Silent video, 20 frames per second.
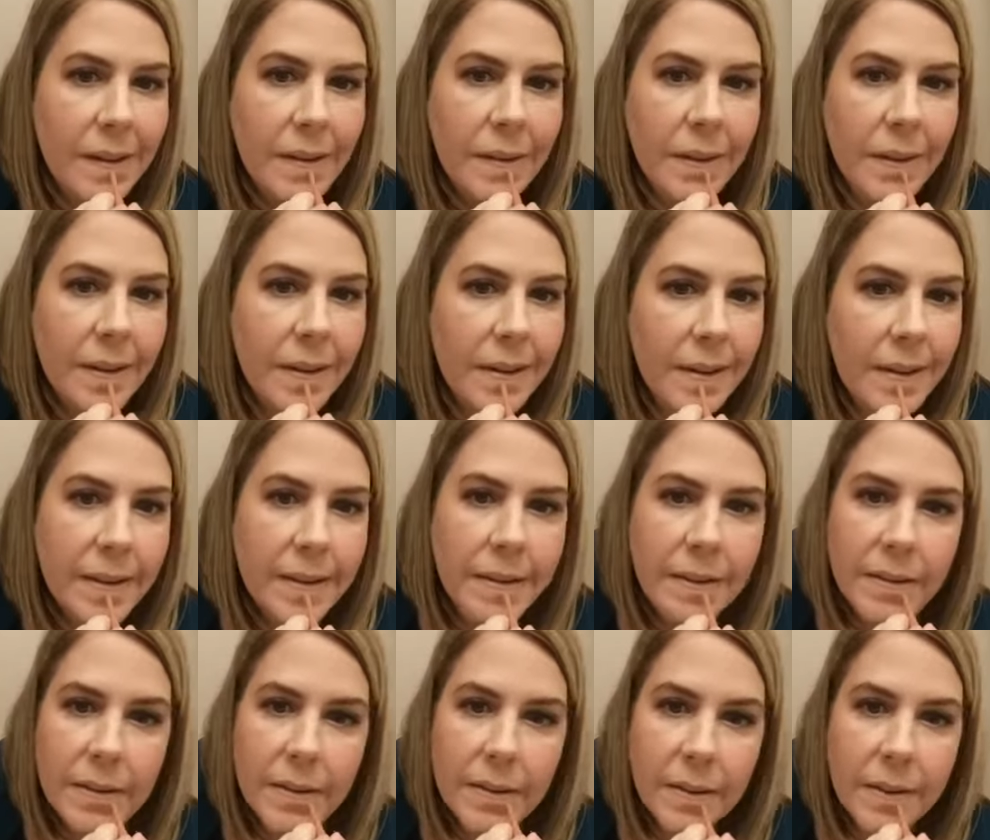red
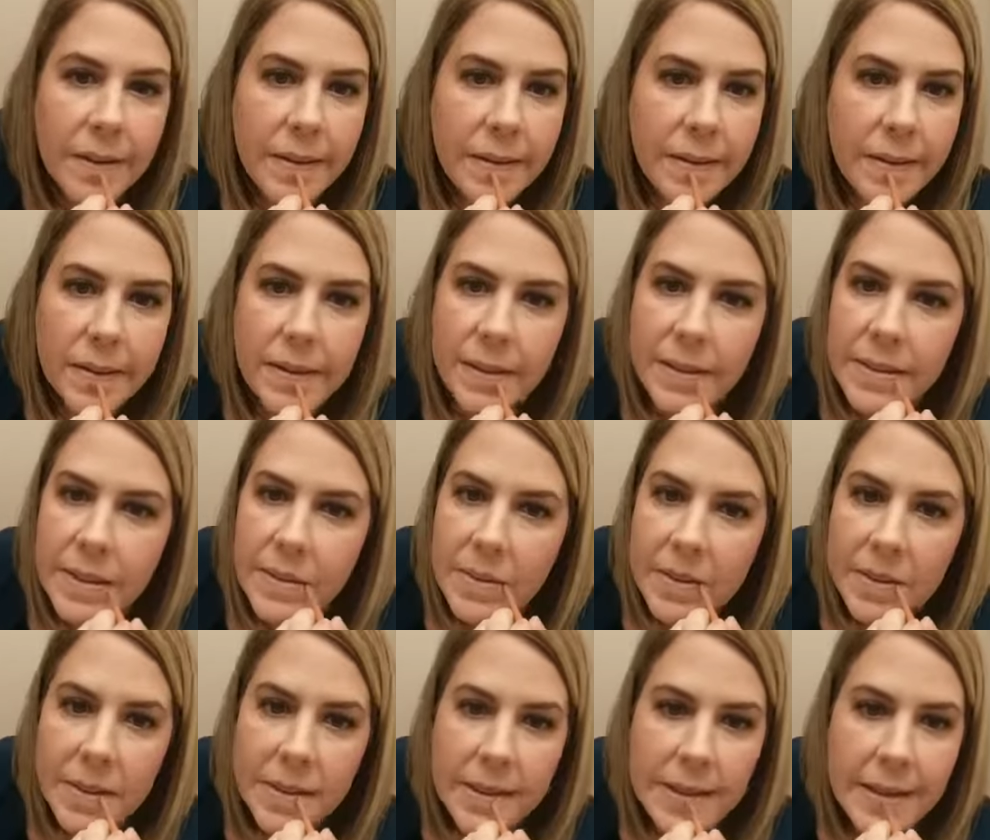liner with red gloss,
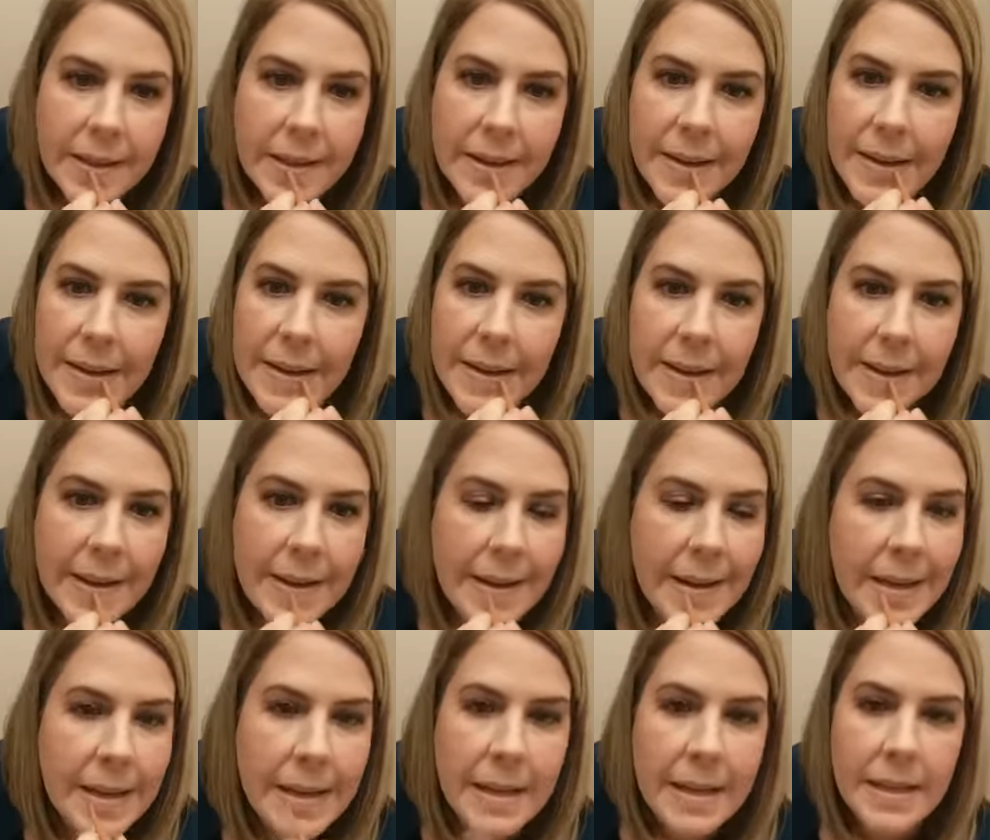something like that.
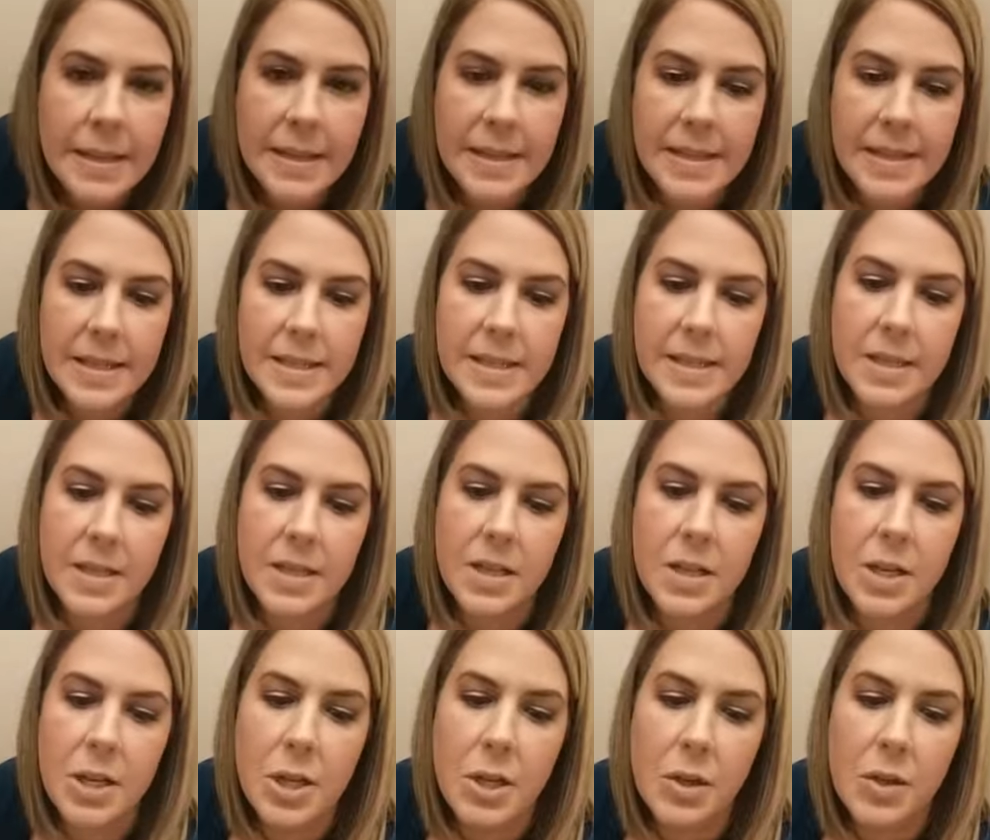This is the
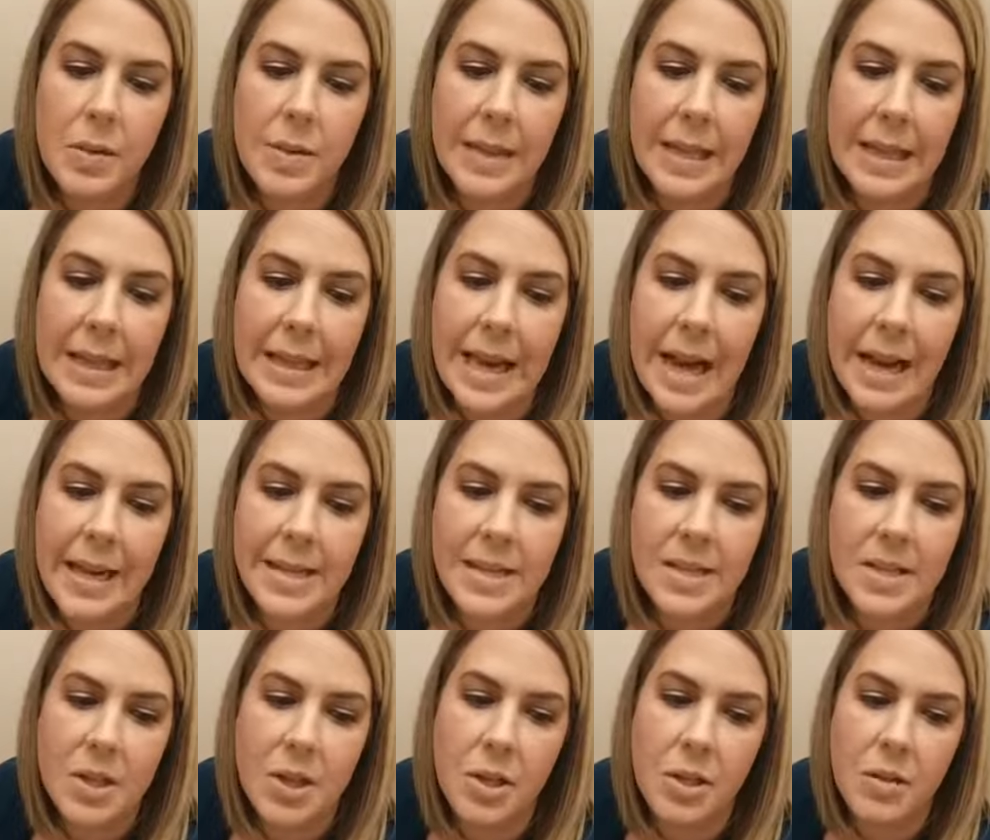nude, the
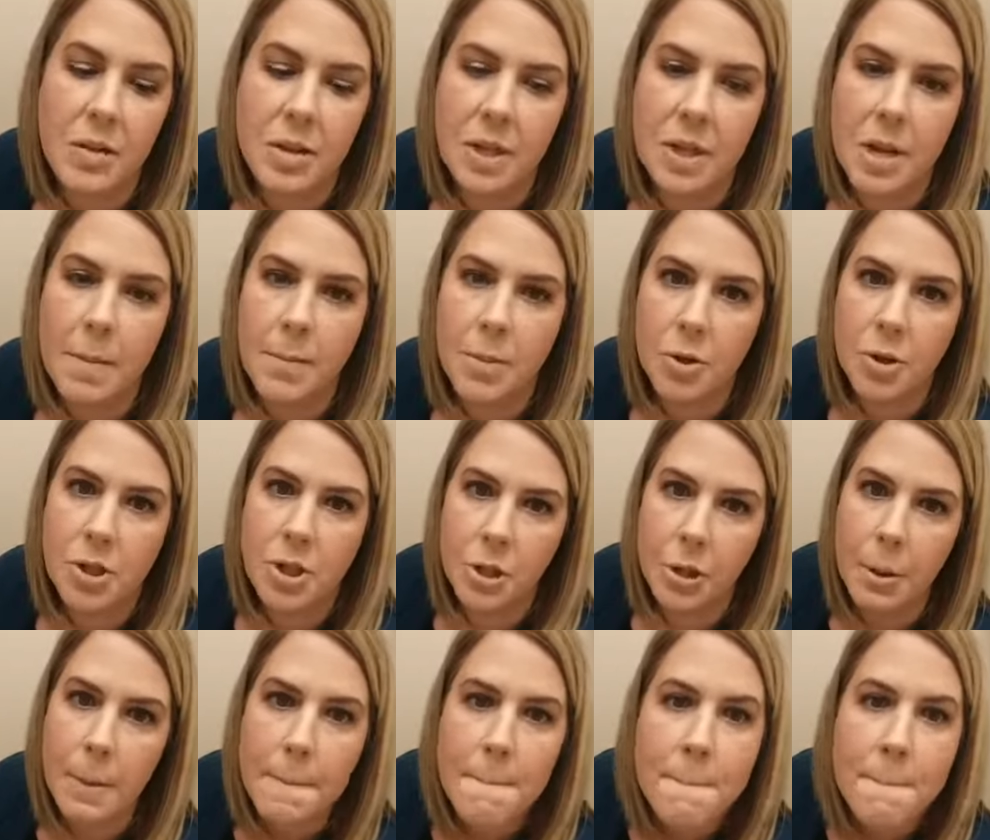light nude, the number 2.